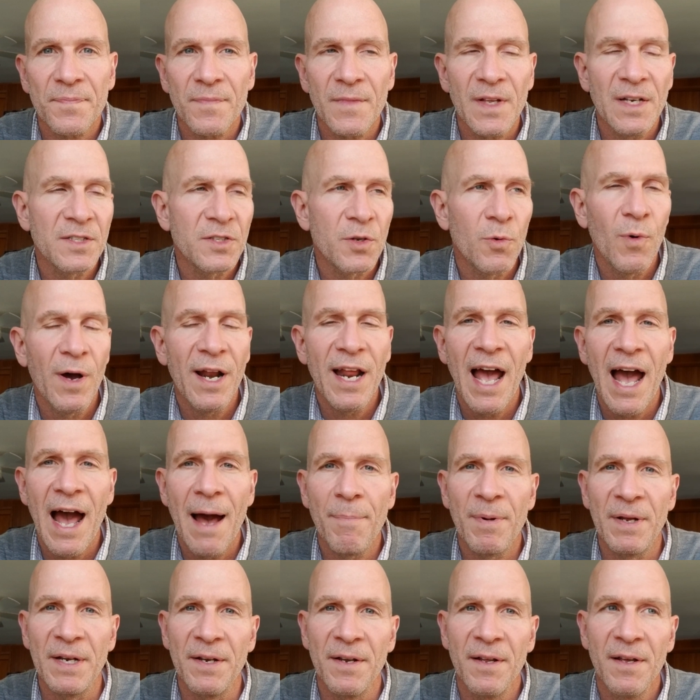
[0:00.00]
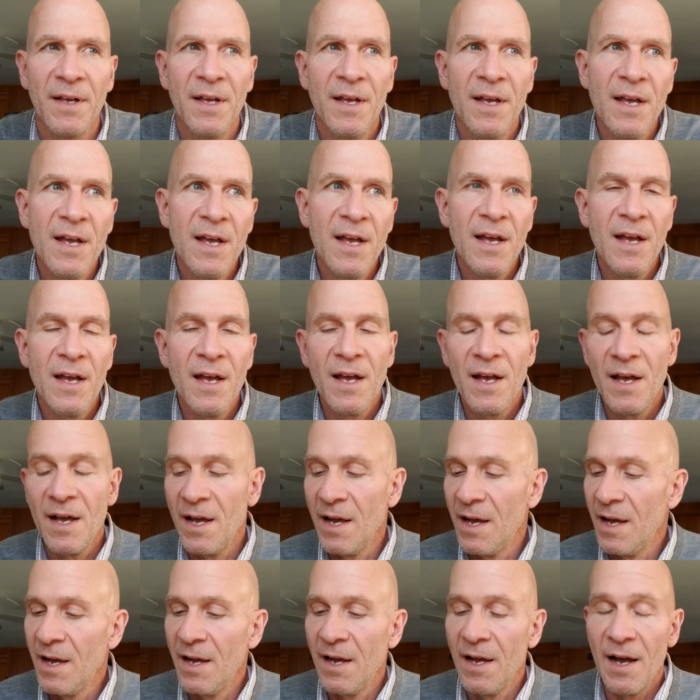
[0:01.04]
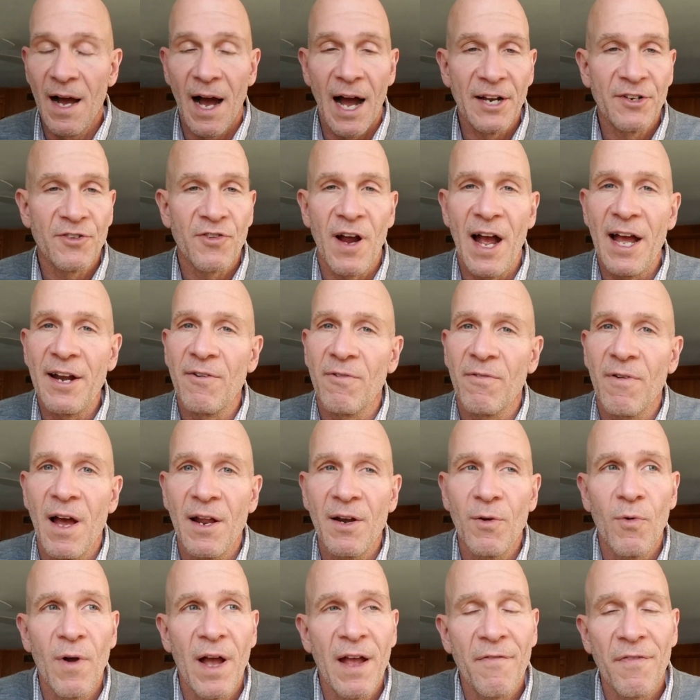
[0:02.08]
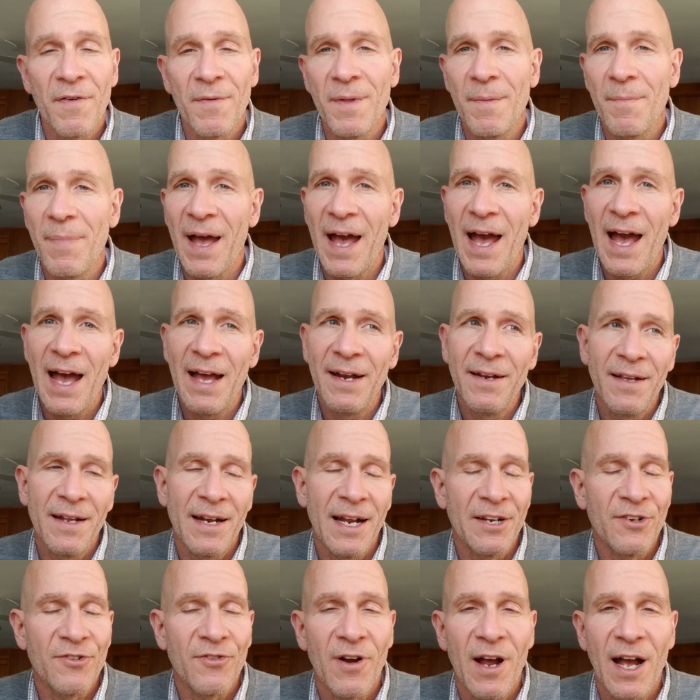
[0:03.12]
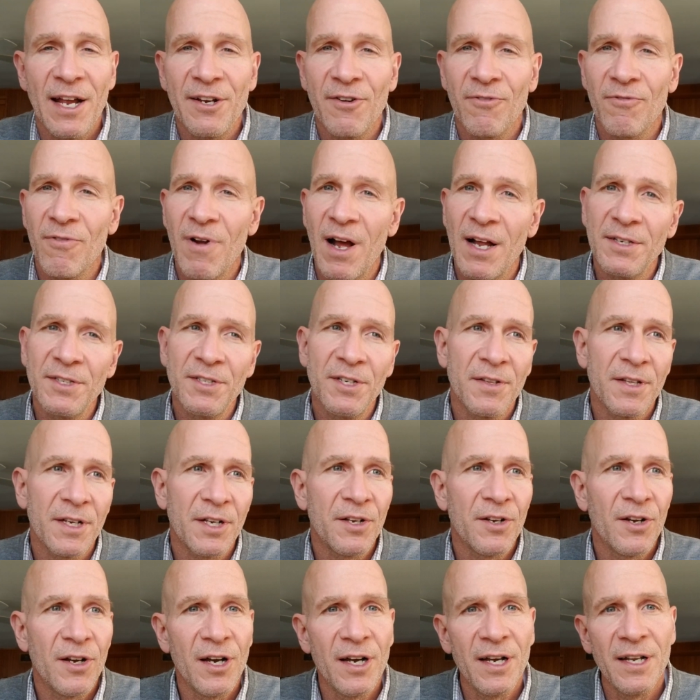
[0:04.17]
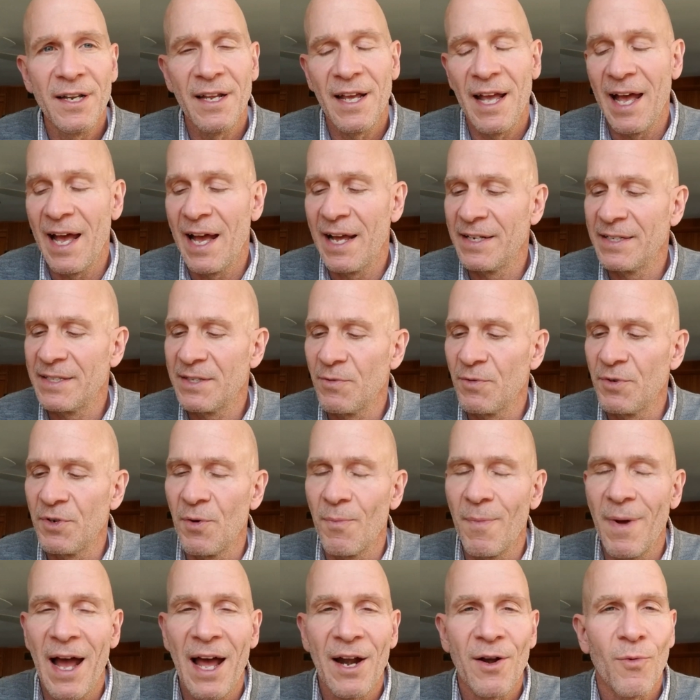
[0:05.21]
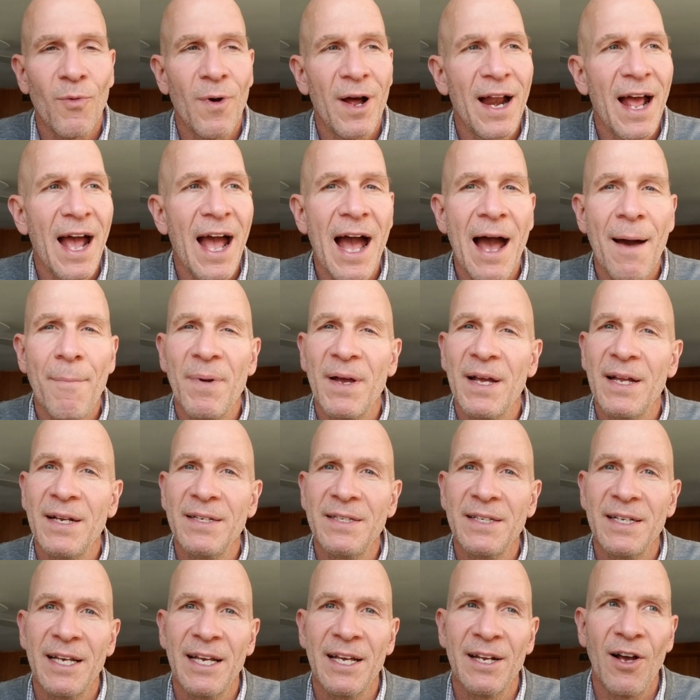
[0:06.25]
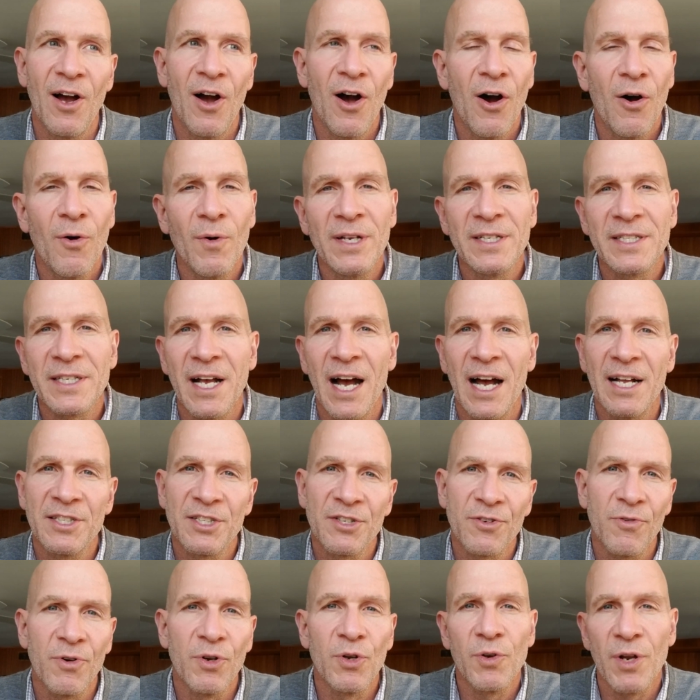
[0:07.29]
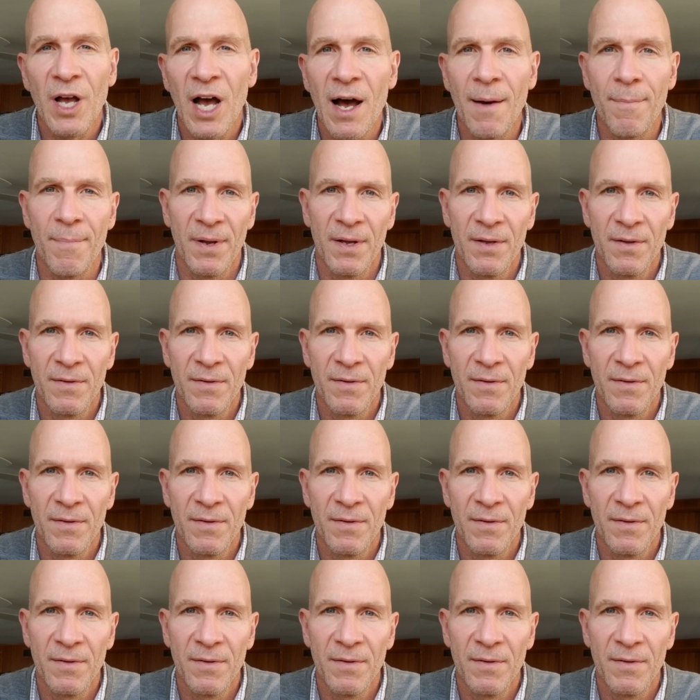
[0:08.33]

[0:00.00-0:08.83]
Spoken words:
So what happened? I tried to run away from the bad and I tried to run to the good, and no matter what happened, it always got screwed up.